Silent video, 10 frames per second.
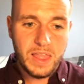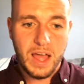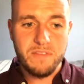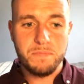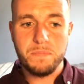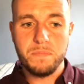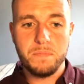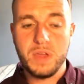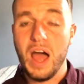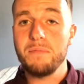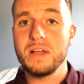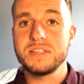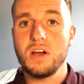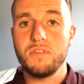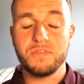I've got
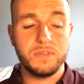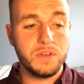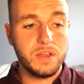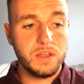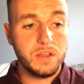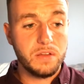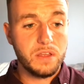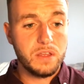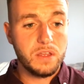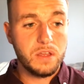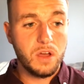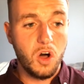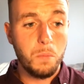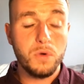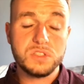myself
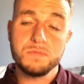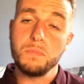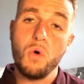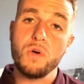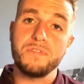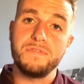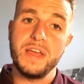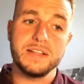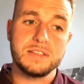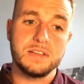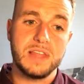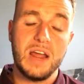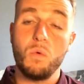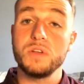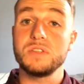almost more fit than
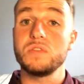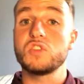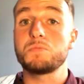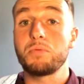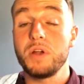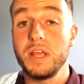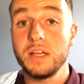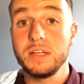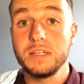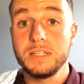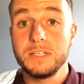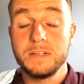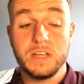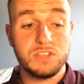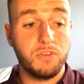I was in the spring
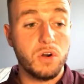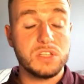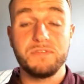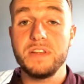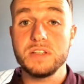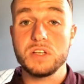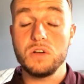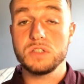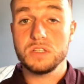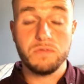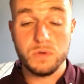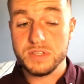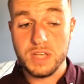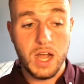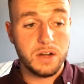as far as fitness goes with
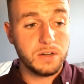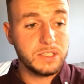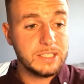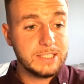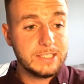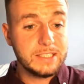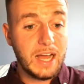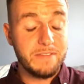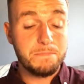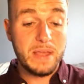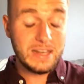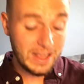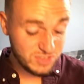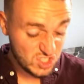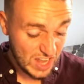soccer.
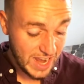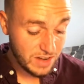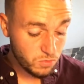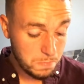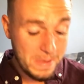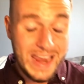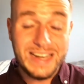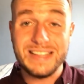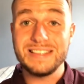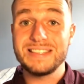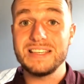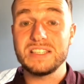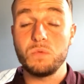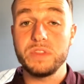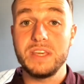I've stayed and remained
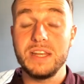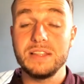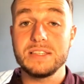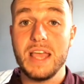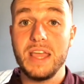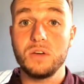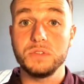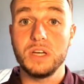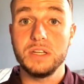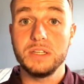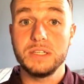consistent with getting this ankle done.